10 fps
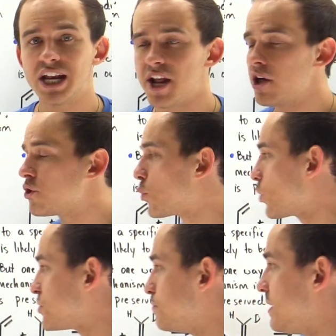In other
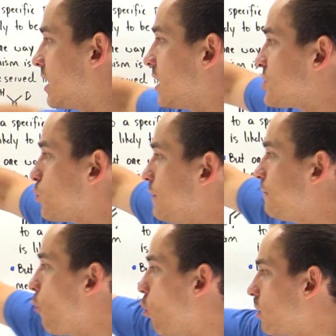words, because we
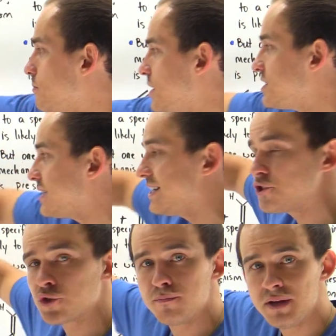form this
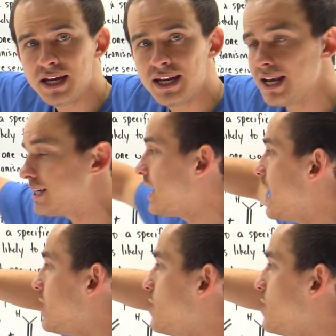intermediate